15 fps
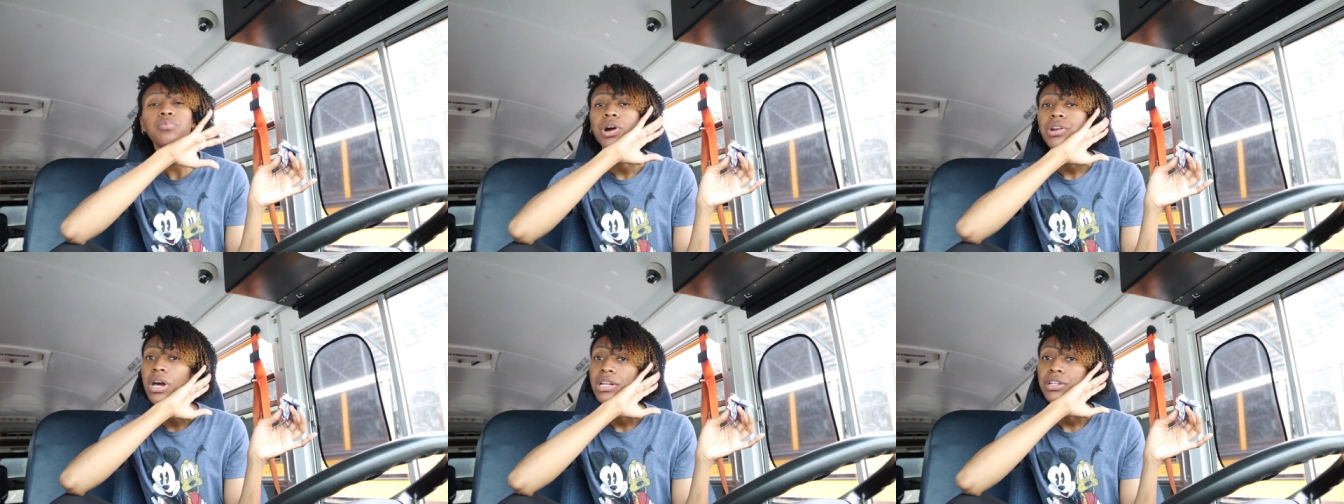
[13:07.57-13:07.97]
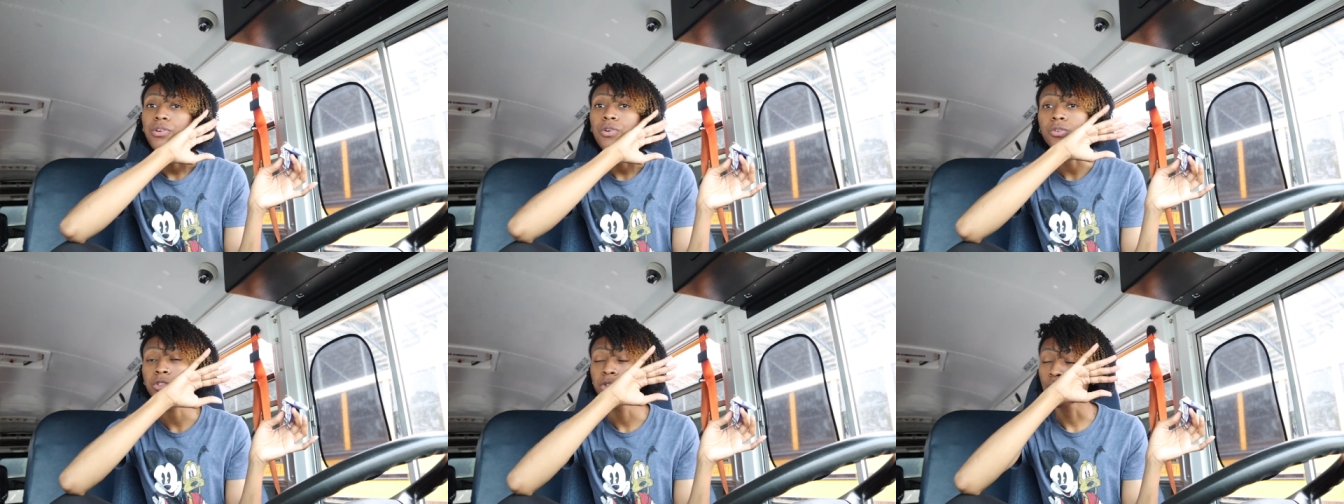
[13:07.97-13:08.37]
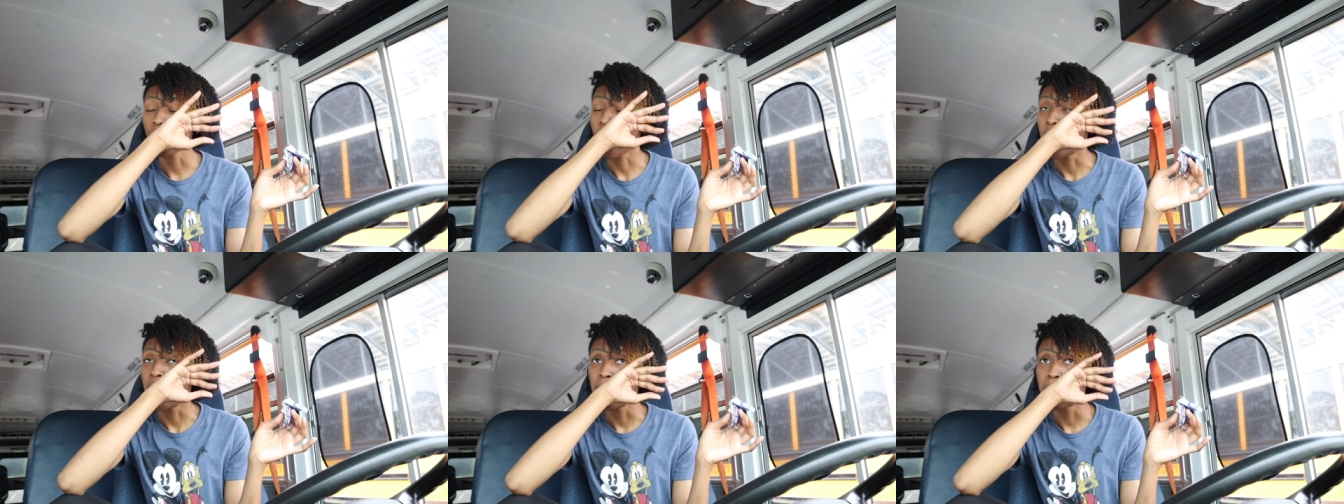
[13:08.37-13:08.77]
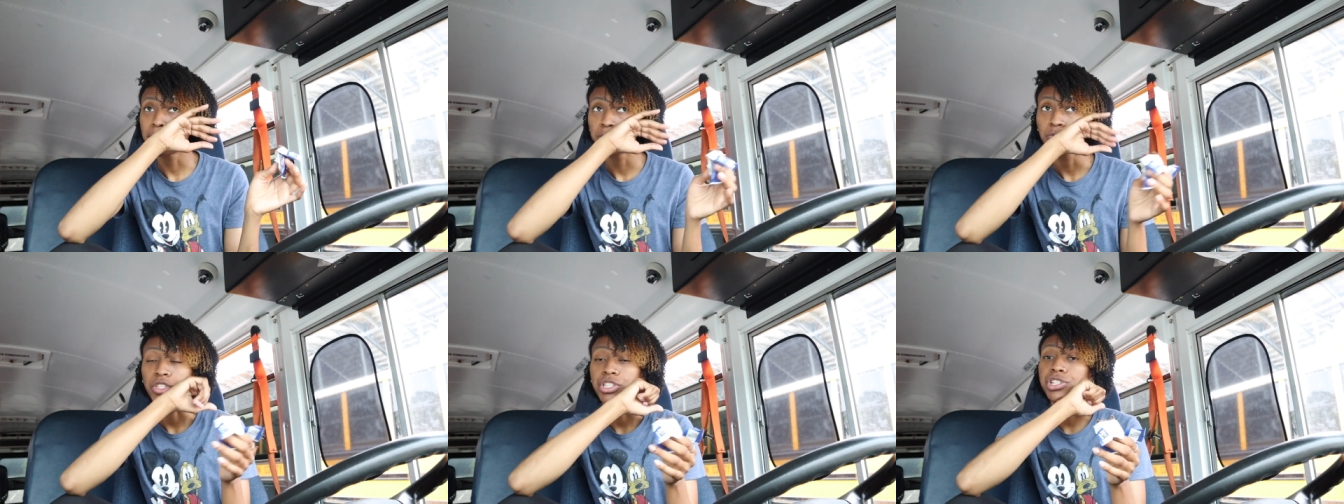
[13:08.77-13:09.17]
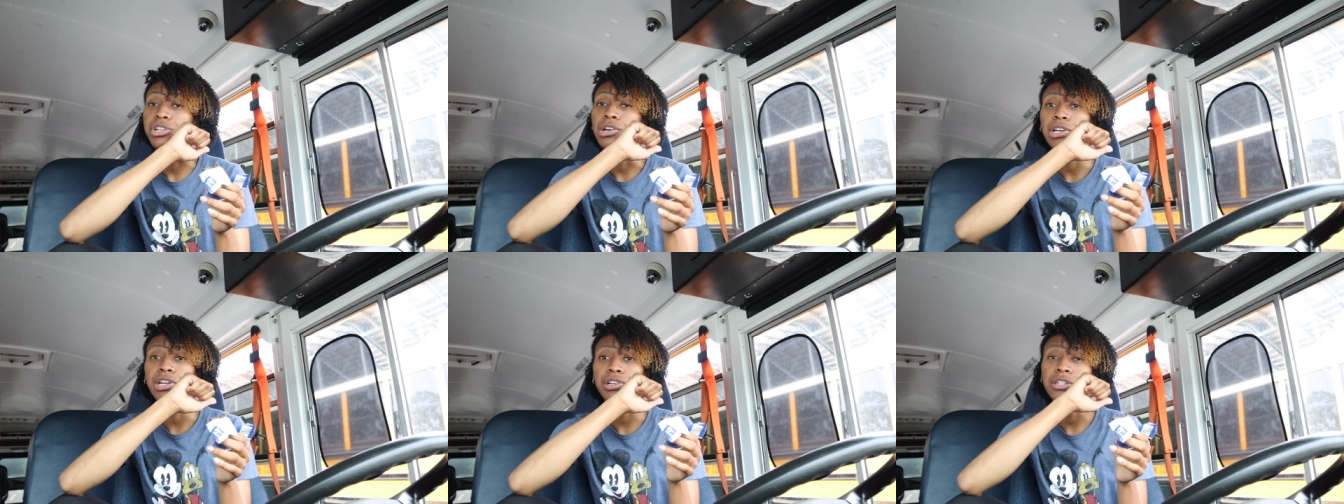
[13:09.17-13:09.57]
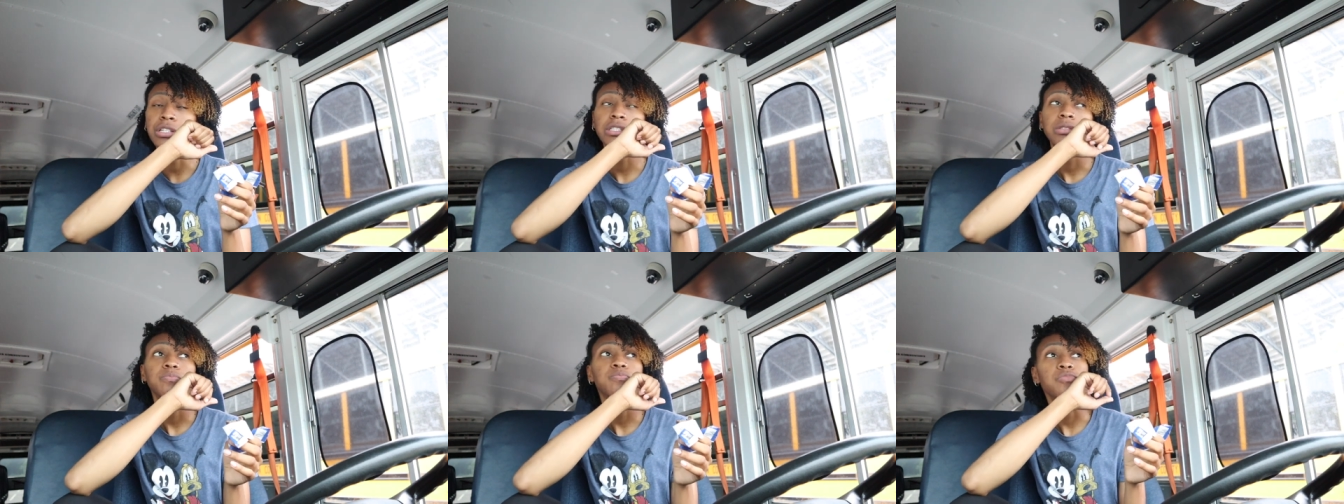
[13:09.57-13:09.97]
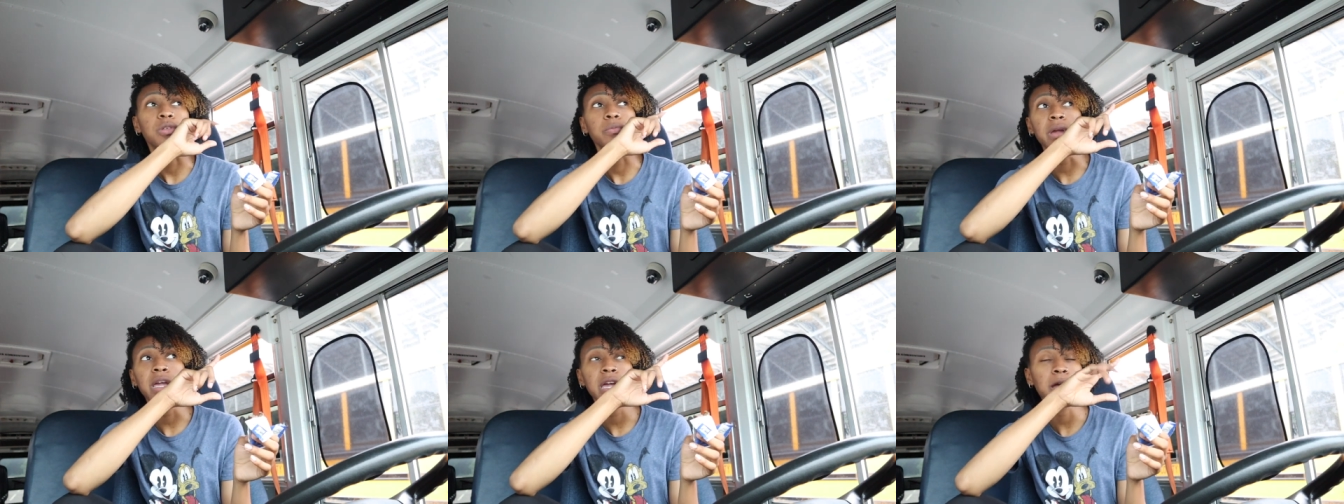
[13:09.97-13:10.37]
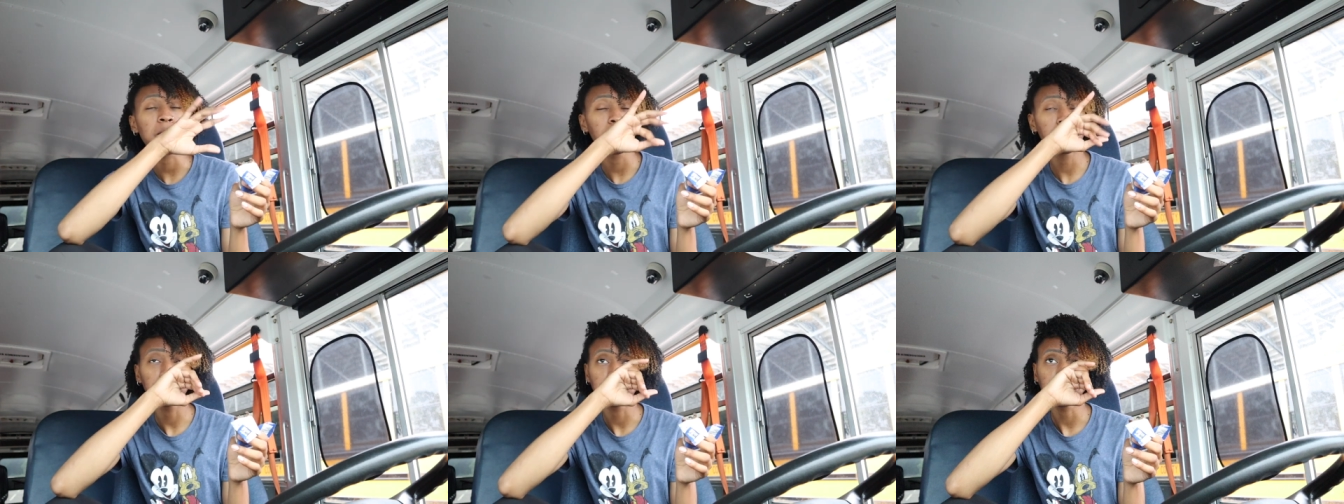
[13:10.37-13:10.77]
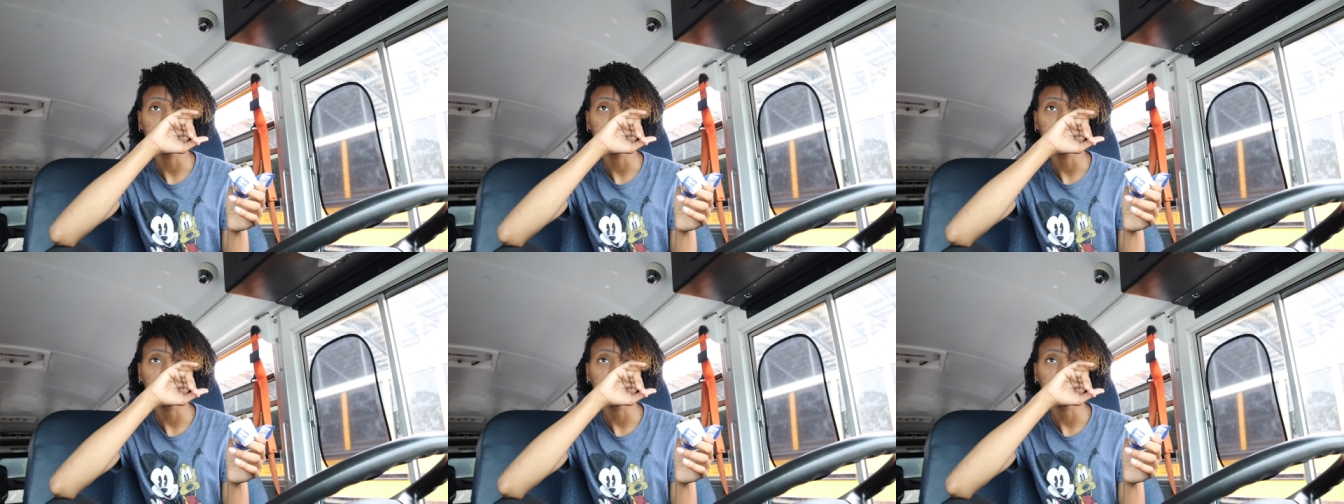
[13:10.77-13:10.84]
brought out the whole squad, the cheerleaders, the band.